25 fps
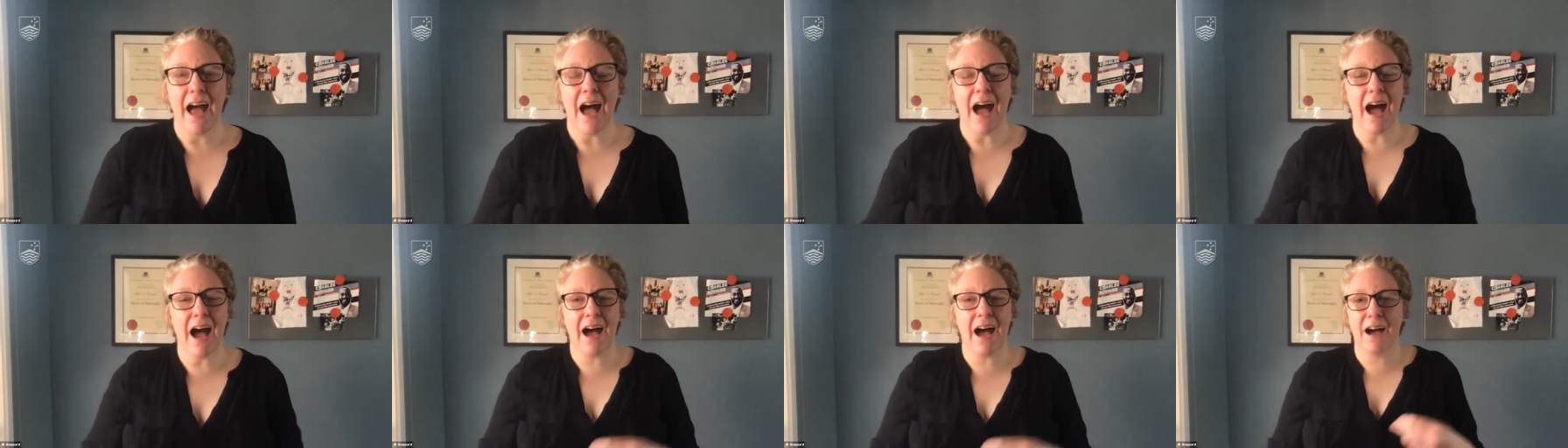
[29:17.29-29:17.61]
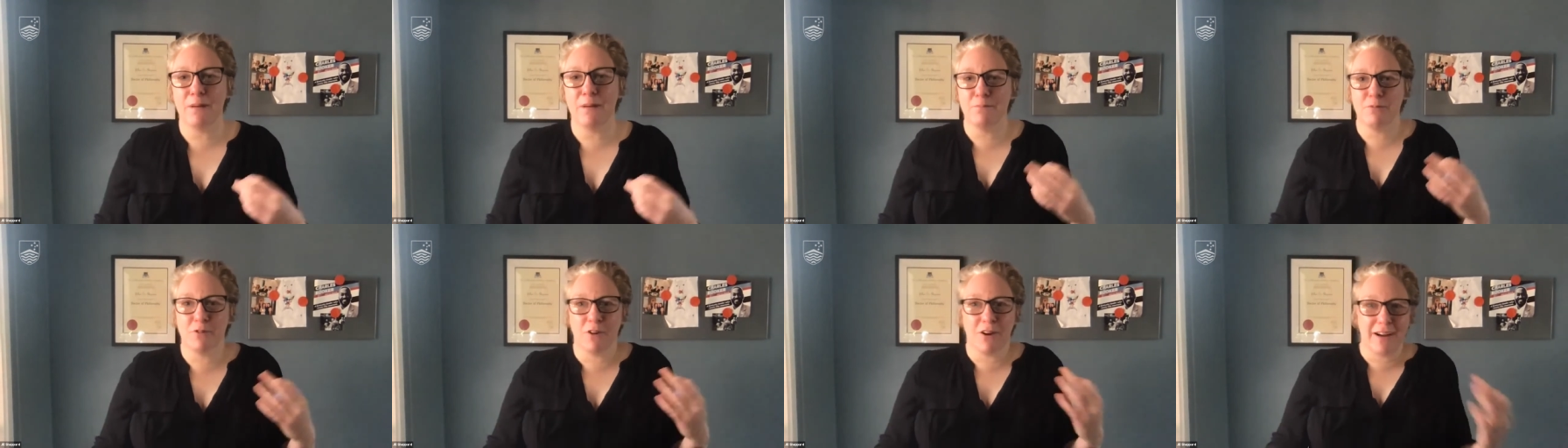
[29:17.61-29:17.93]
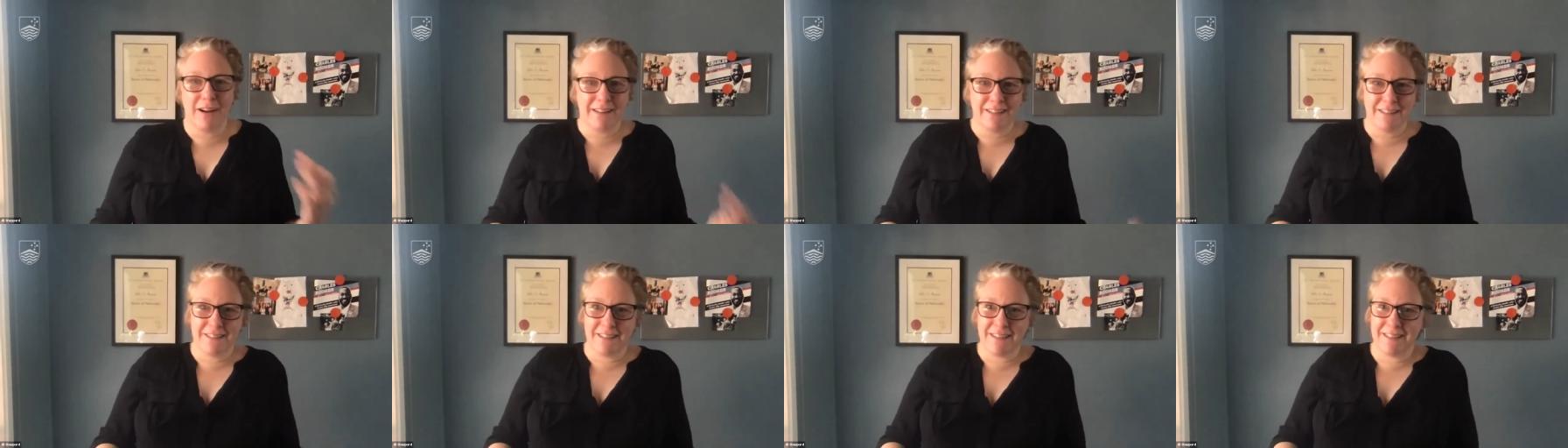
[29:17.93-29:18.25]
Uh,
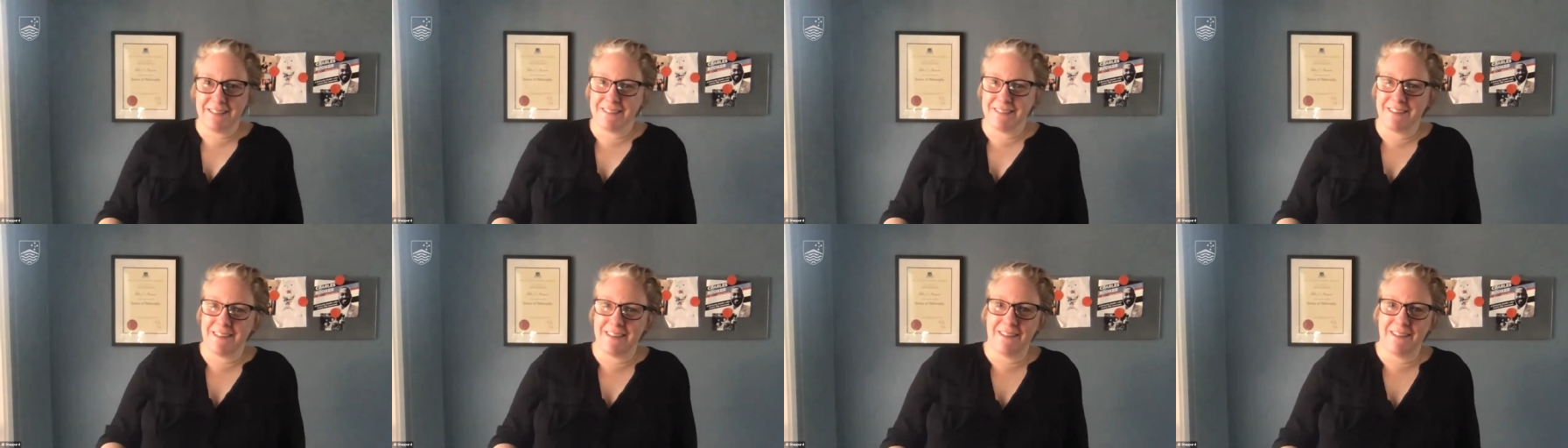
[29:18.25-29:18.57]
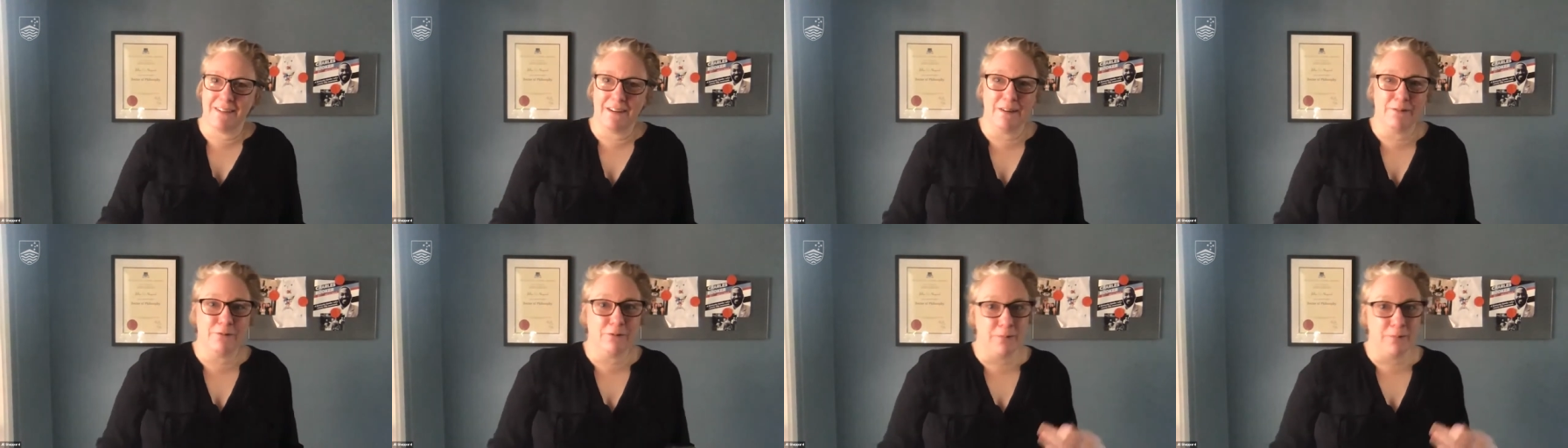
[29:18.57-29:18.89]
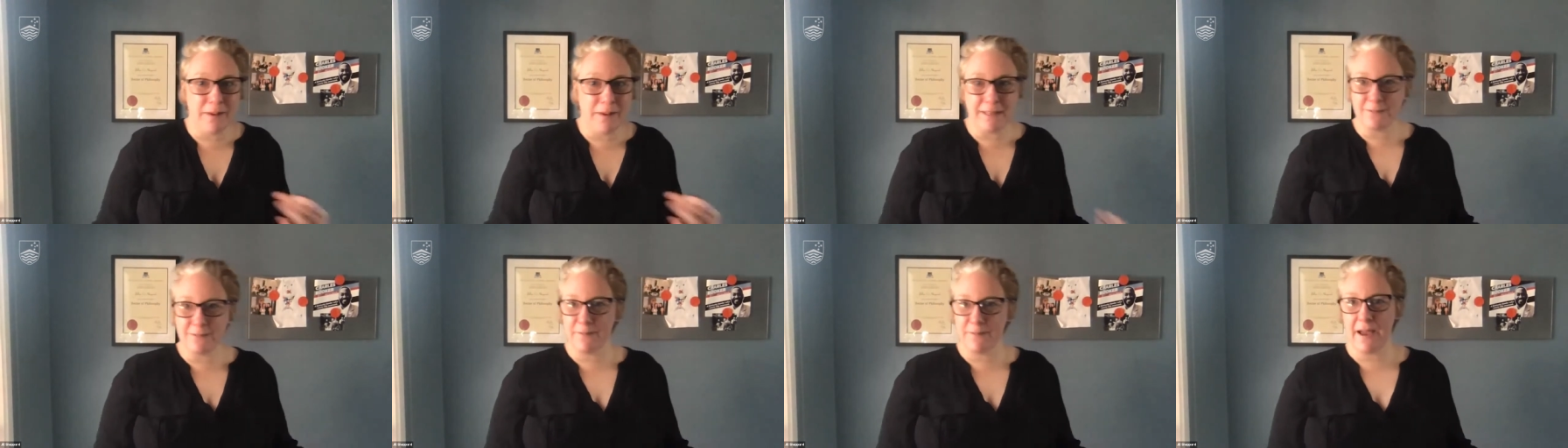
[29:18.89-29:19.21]
Brian says that from
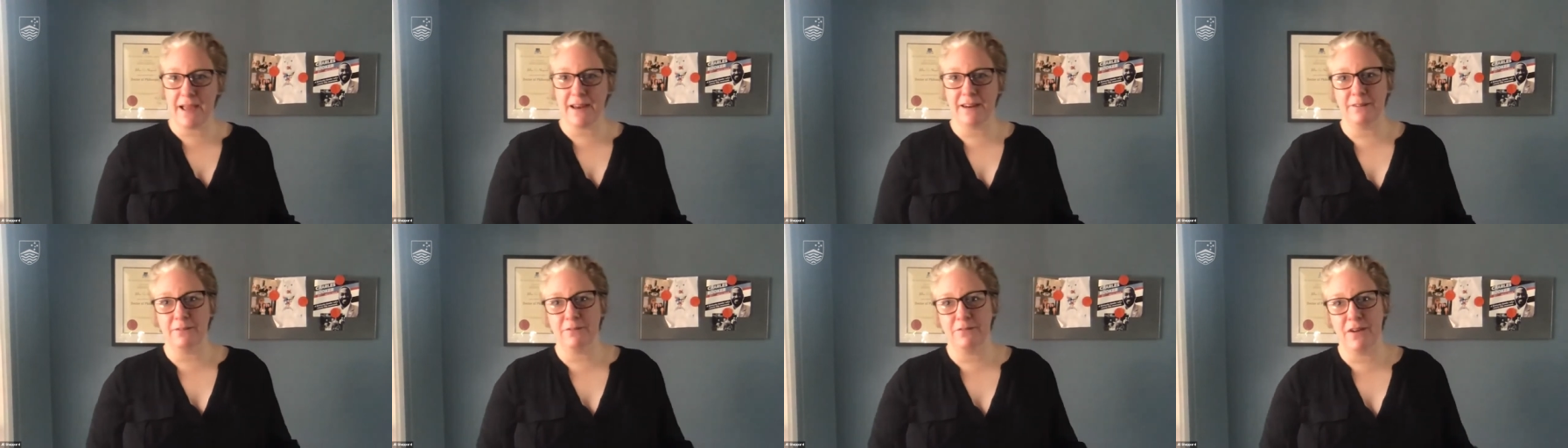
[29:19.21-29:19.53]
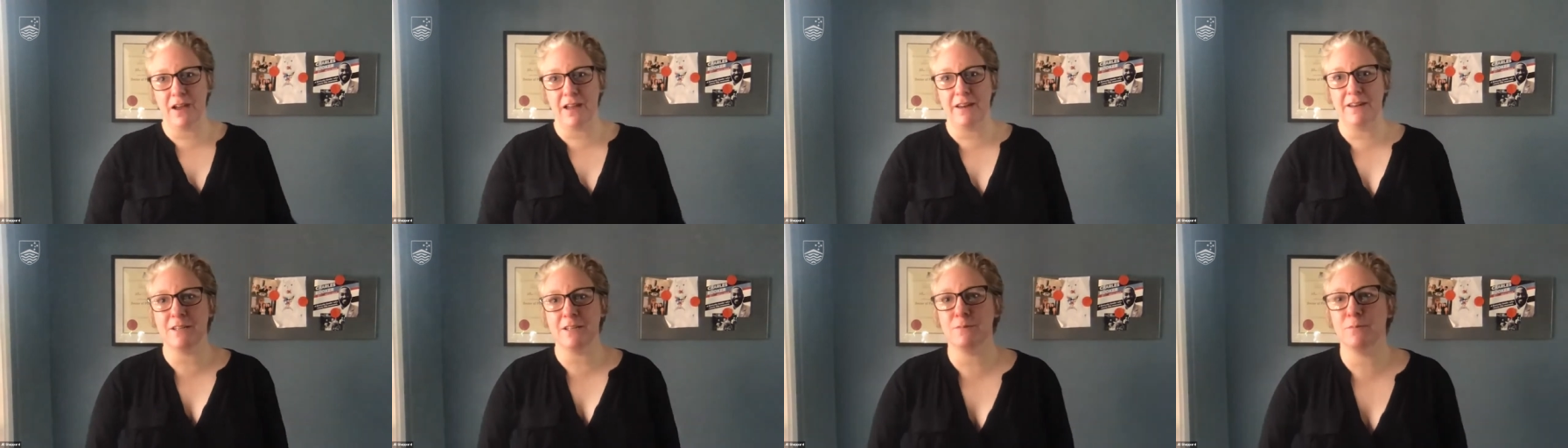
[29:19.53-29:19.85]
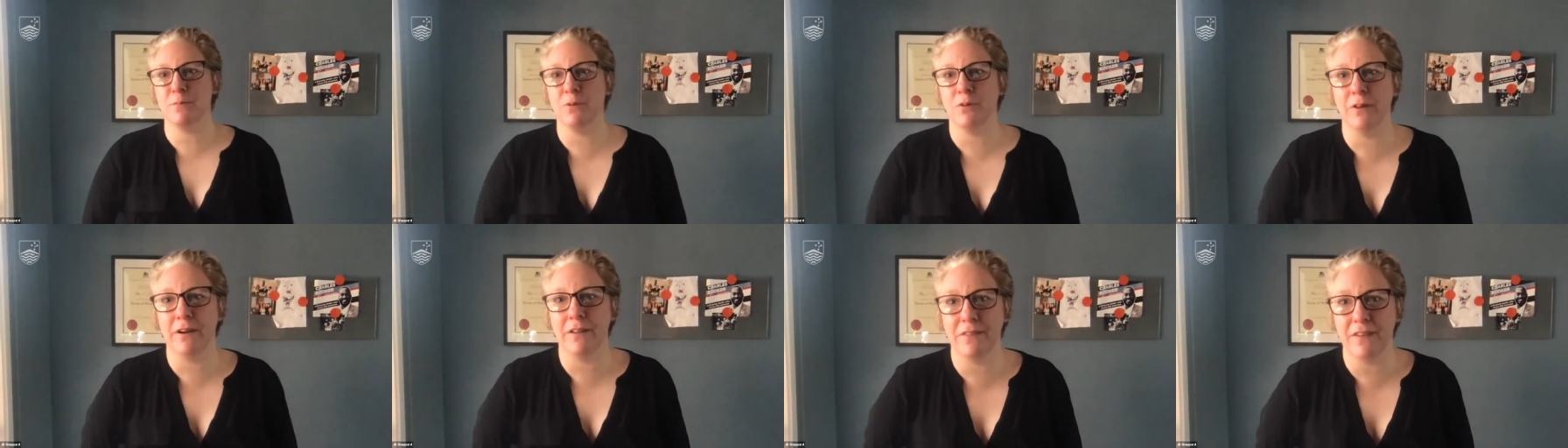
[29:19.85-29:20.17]
his vantage
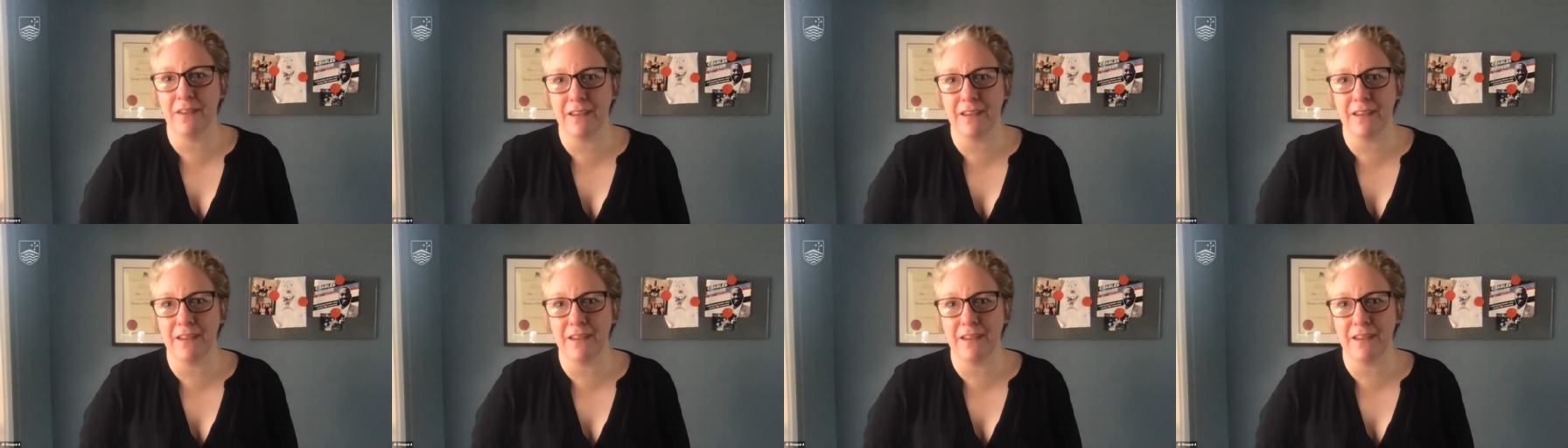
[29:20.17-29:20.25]
point,